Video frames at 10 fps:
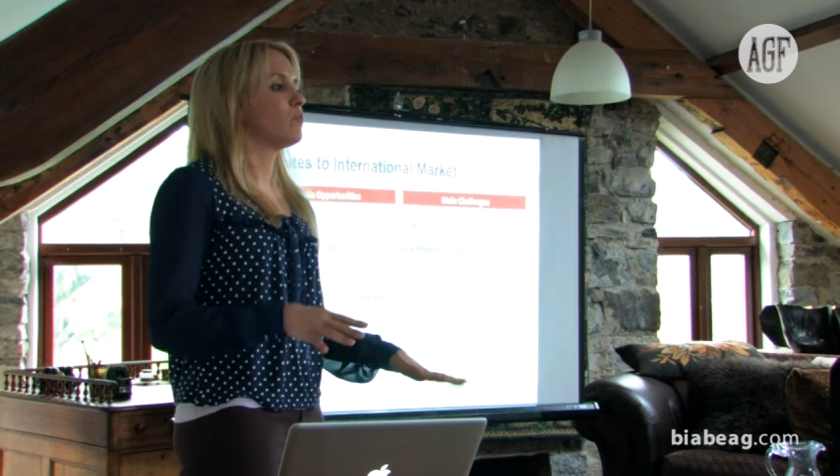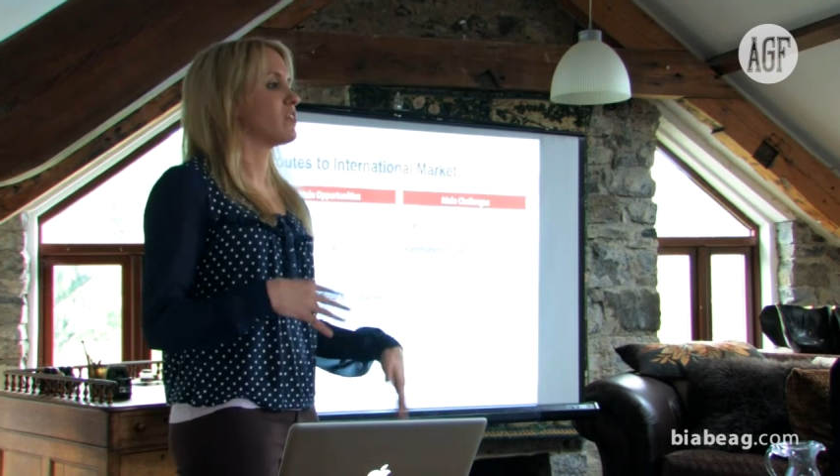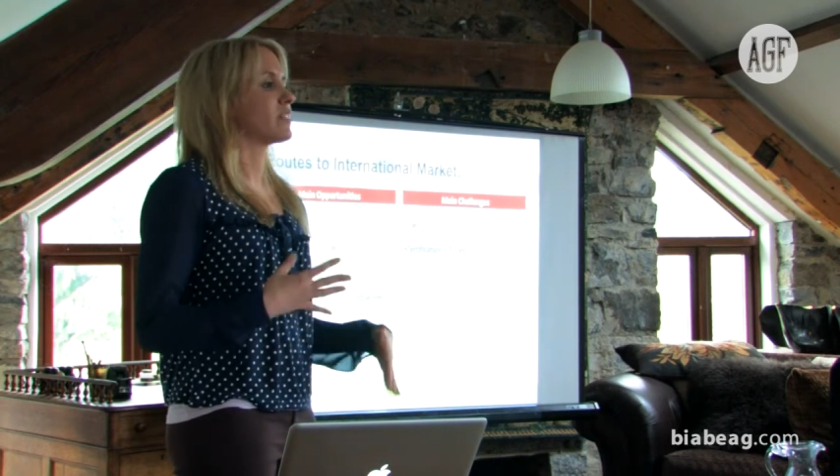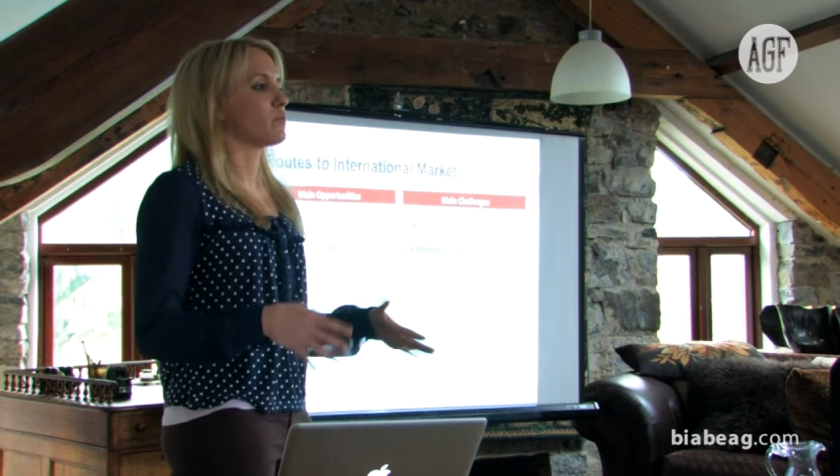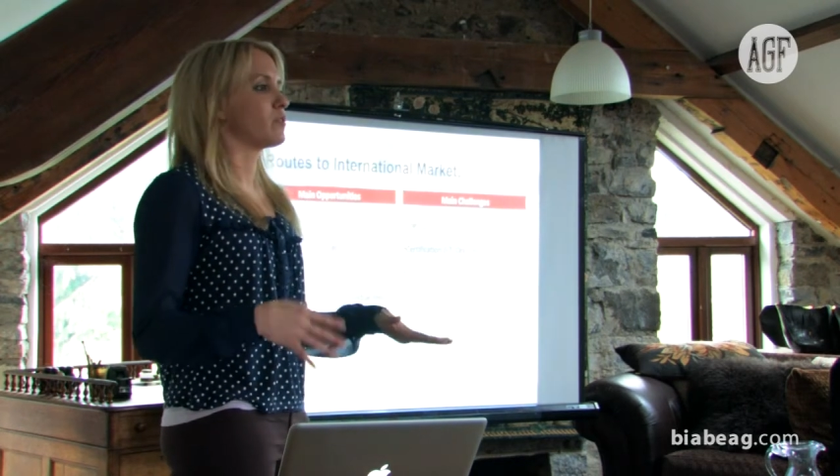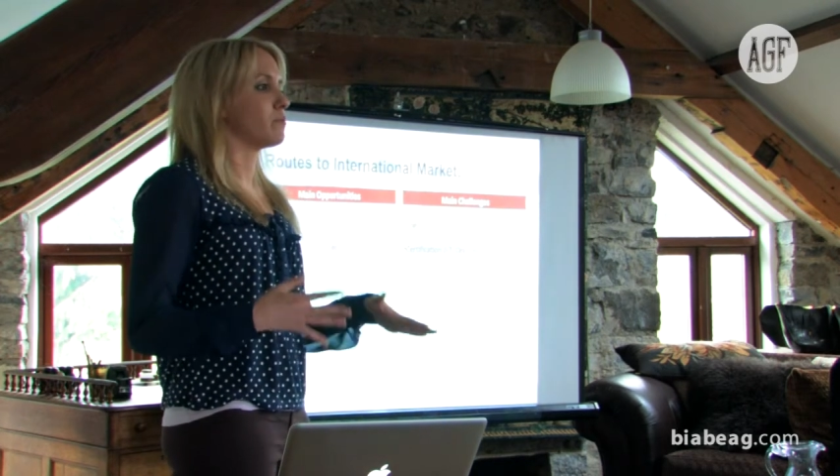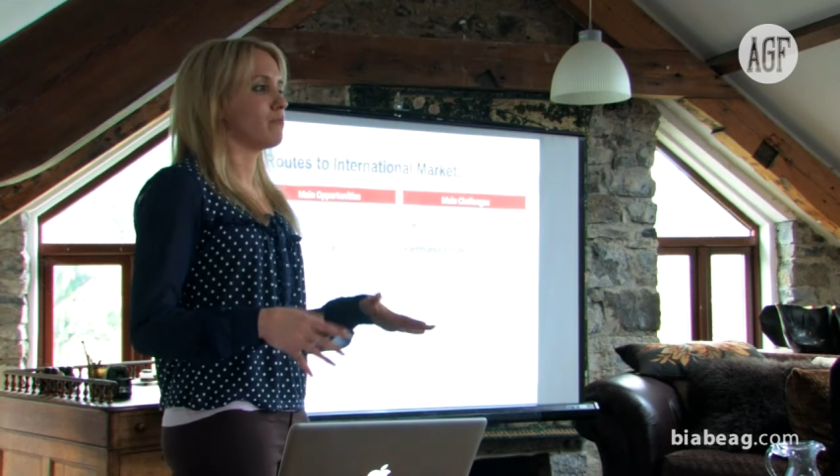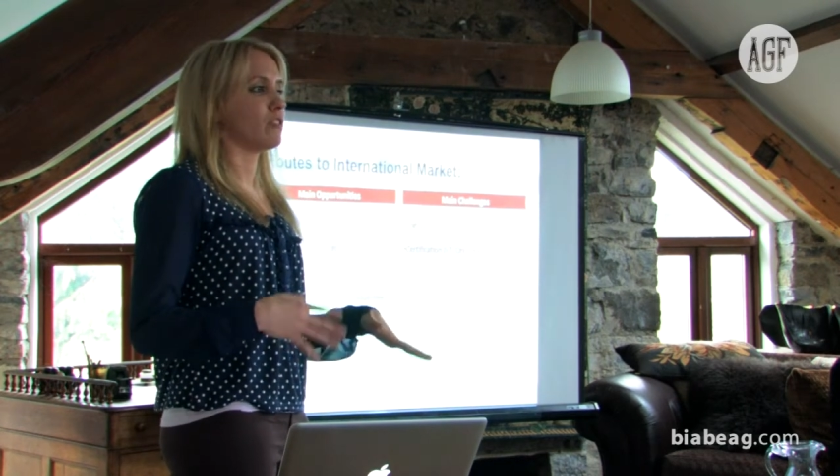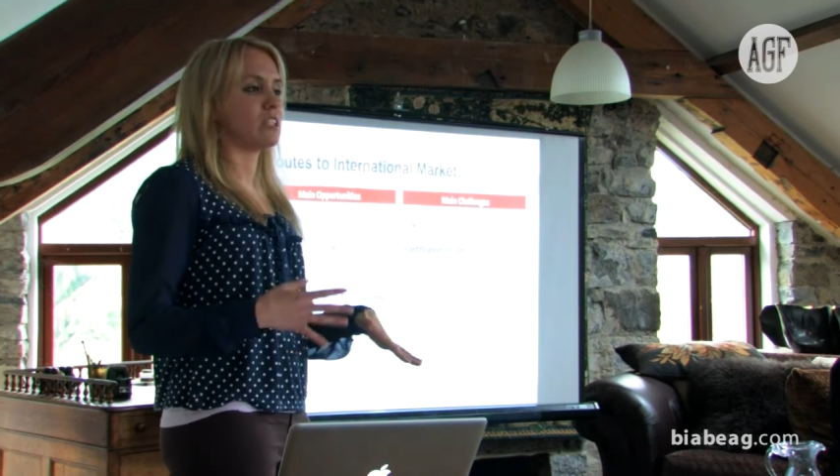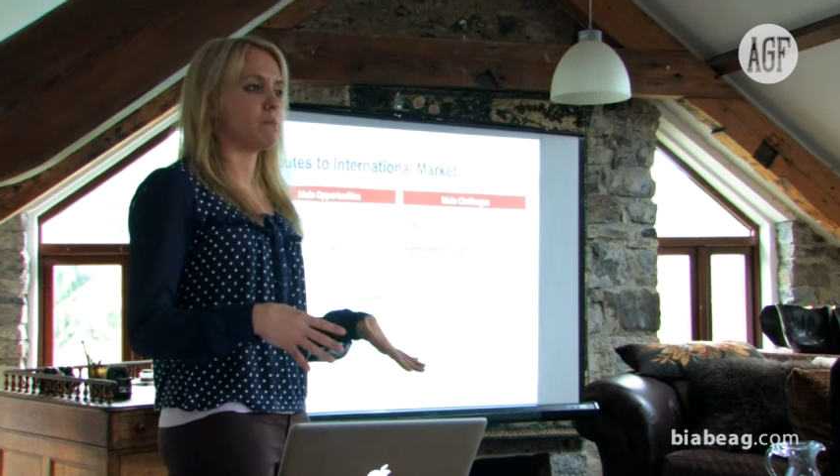whereas there wouldn't
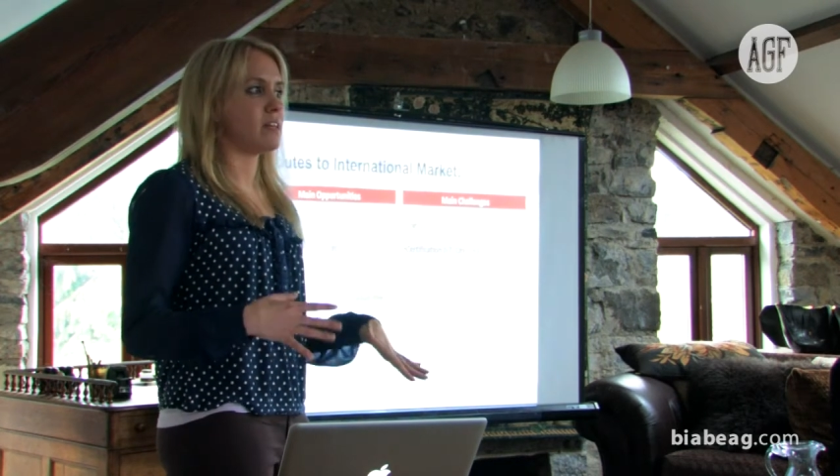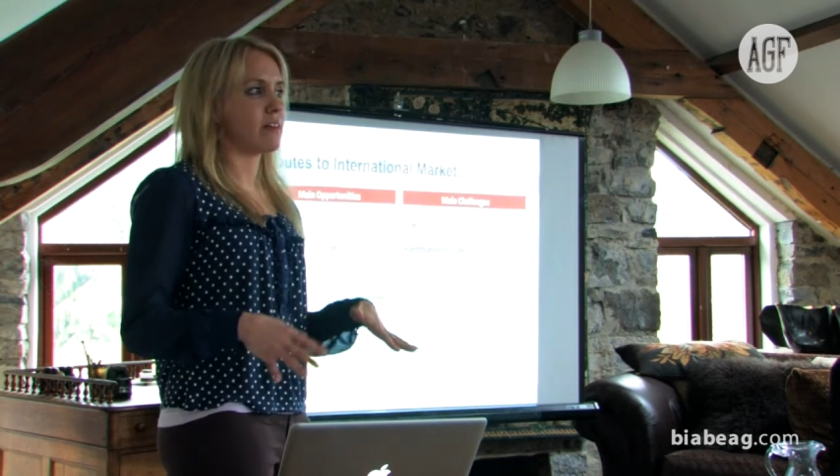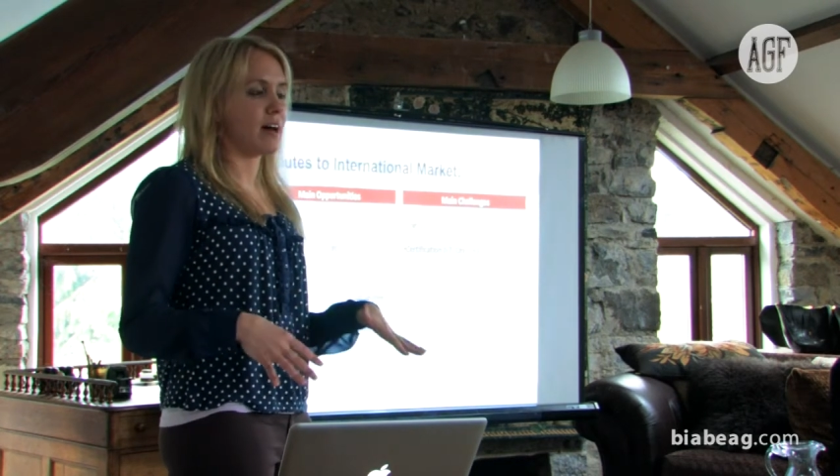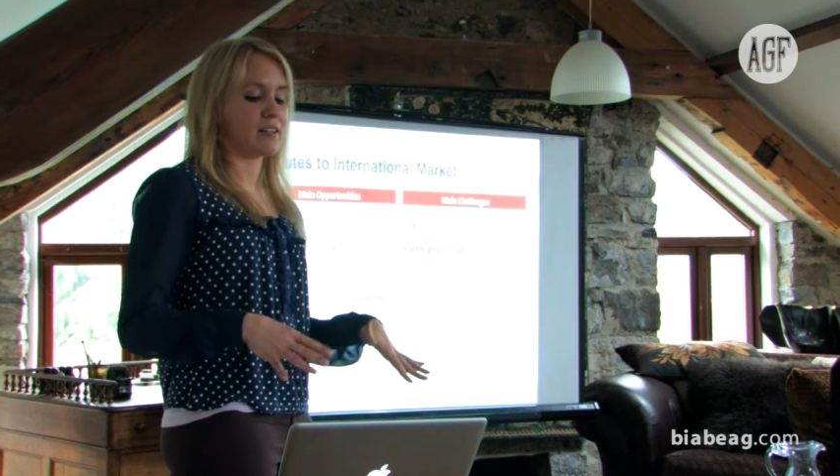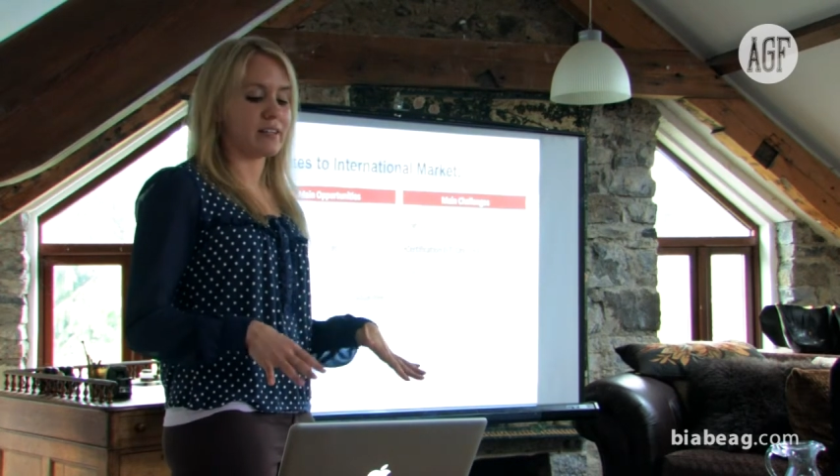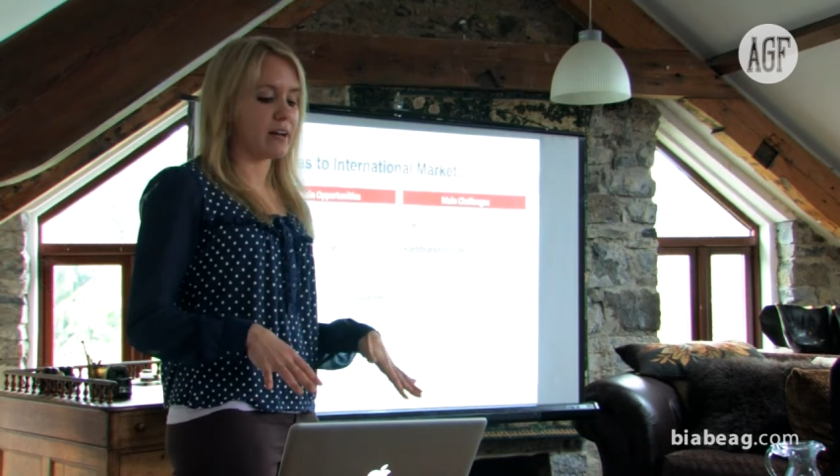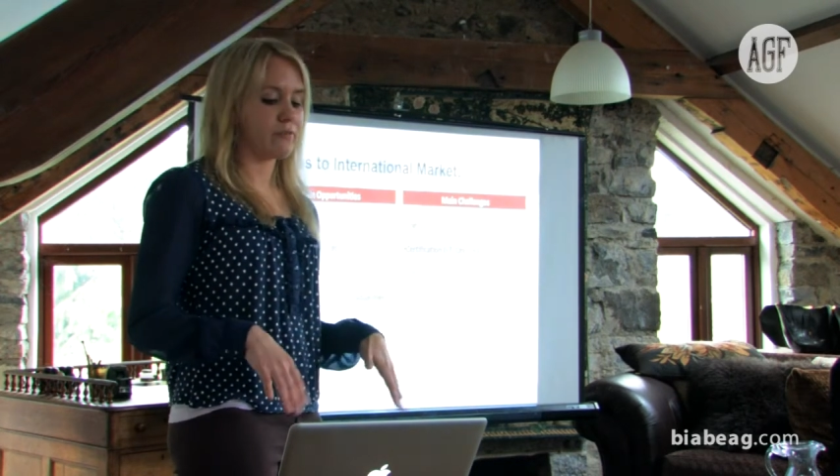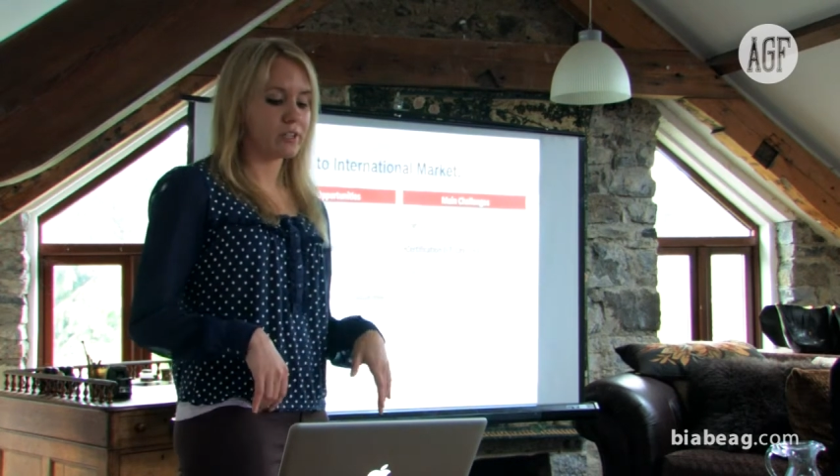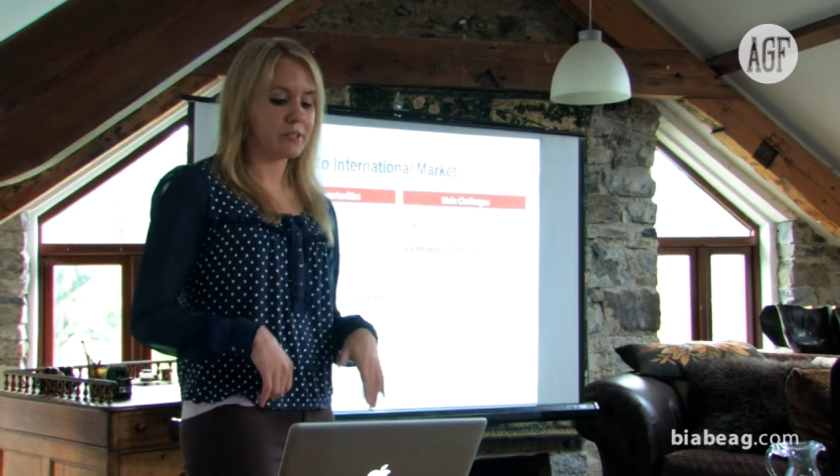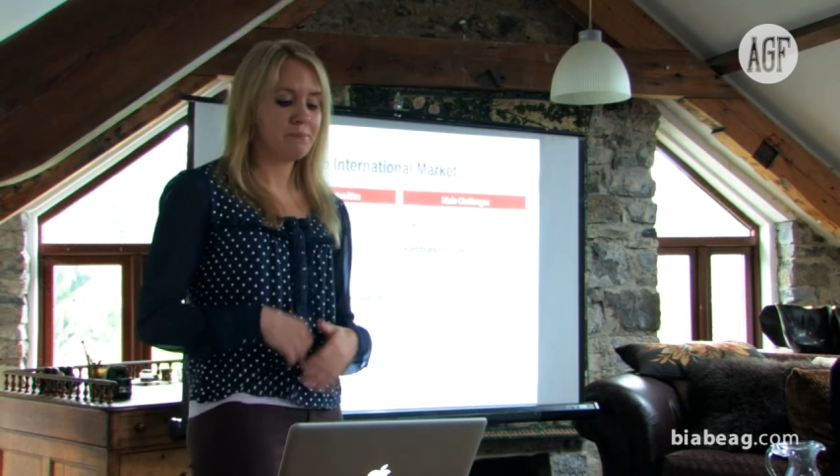really be that in
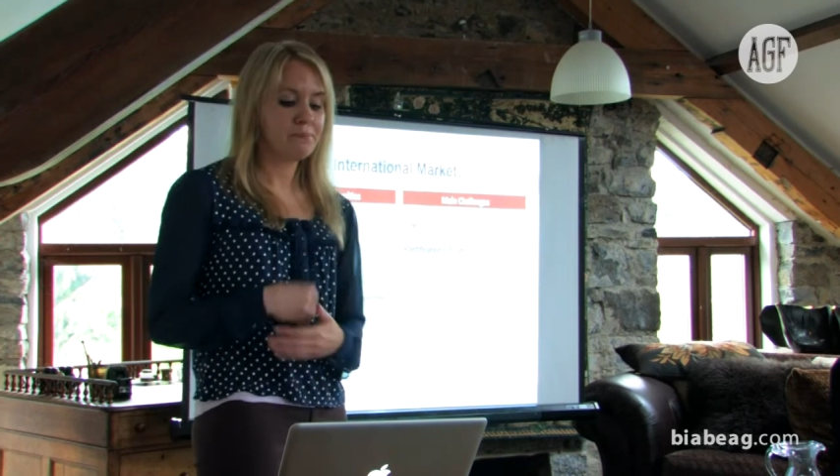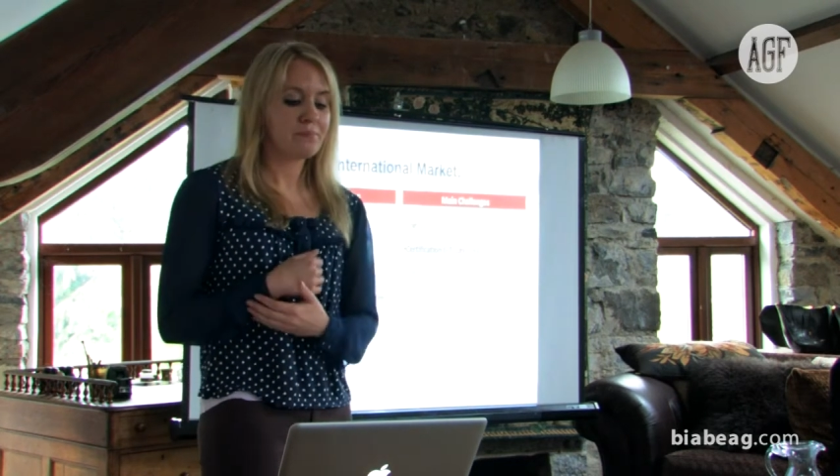Africa.